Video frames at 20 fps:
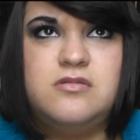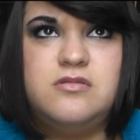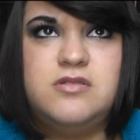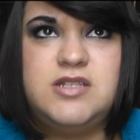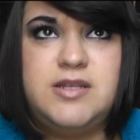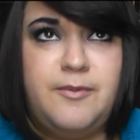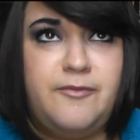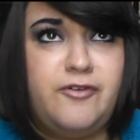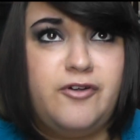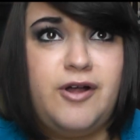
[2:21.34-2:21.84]

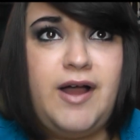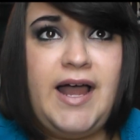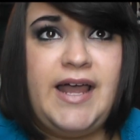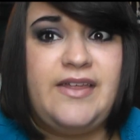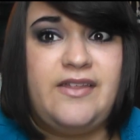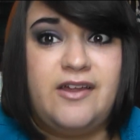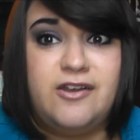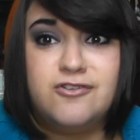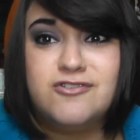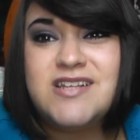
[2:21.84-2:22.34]
some of her
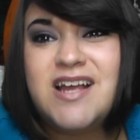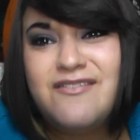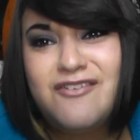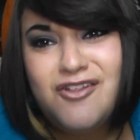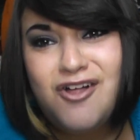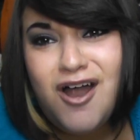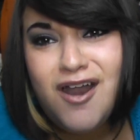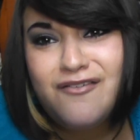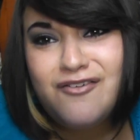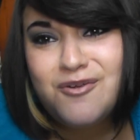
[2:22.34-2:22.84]
eyeliners. I have a
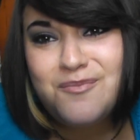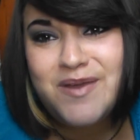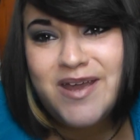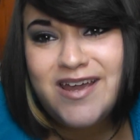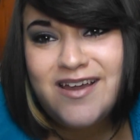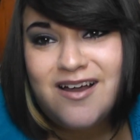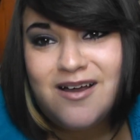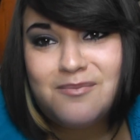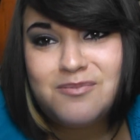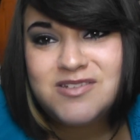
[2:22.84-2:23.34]
lot of her
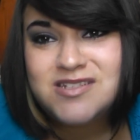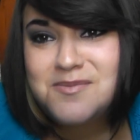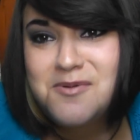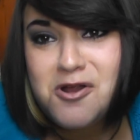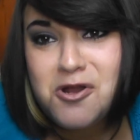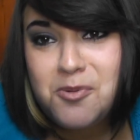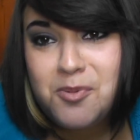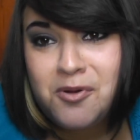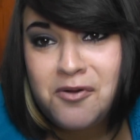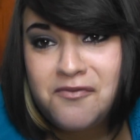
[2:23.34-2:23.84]
makeup, some of
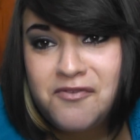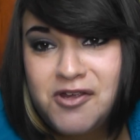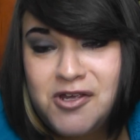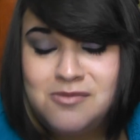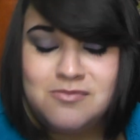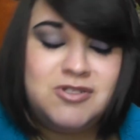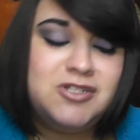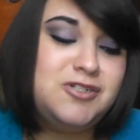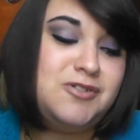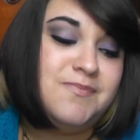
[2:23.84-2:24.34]
her
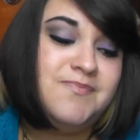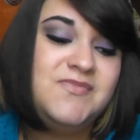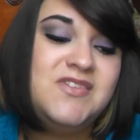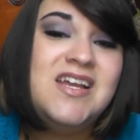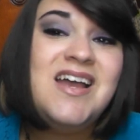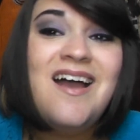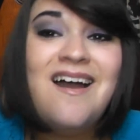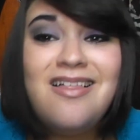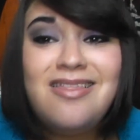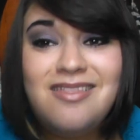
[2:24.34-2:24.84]
perfume too.
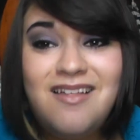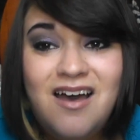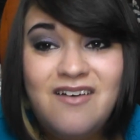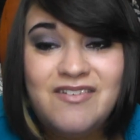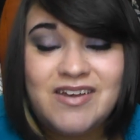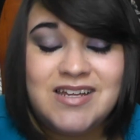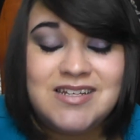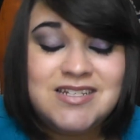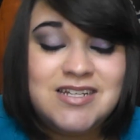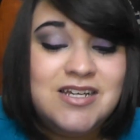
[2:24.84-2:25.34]
Love
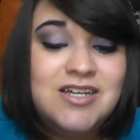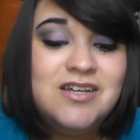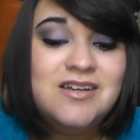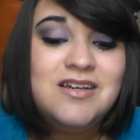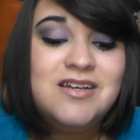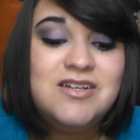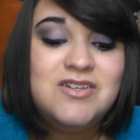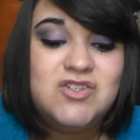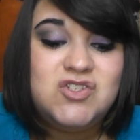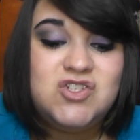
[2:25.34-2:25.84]
it.
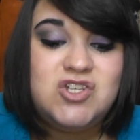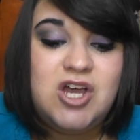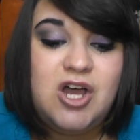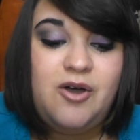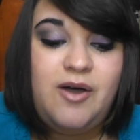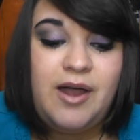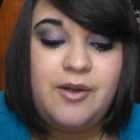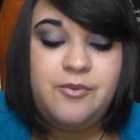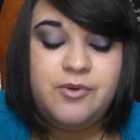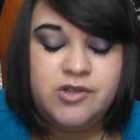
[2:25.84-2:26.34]
So
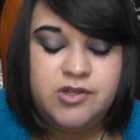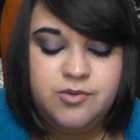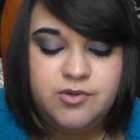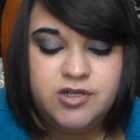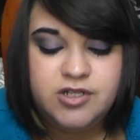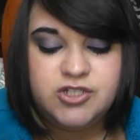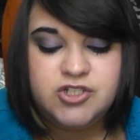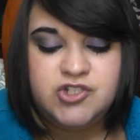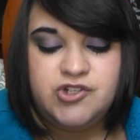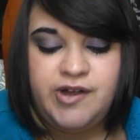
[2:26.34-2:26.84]
I really
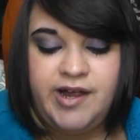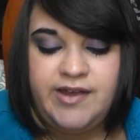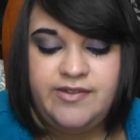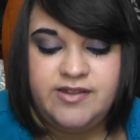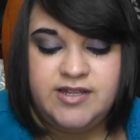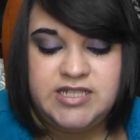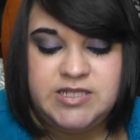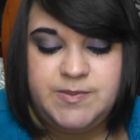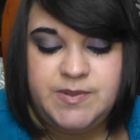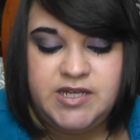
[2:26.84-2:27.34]
wanted to try
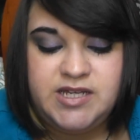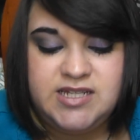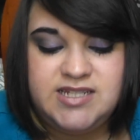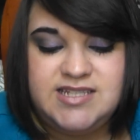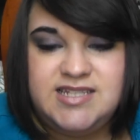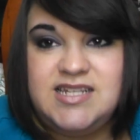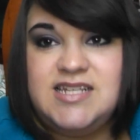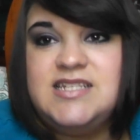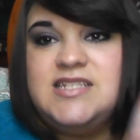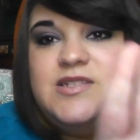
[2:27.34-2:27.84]
this because
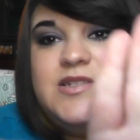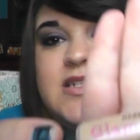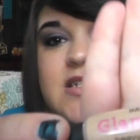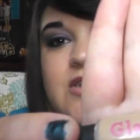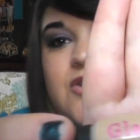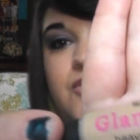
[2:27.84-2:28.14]
this is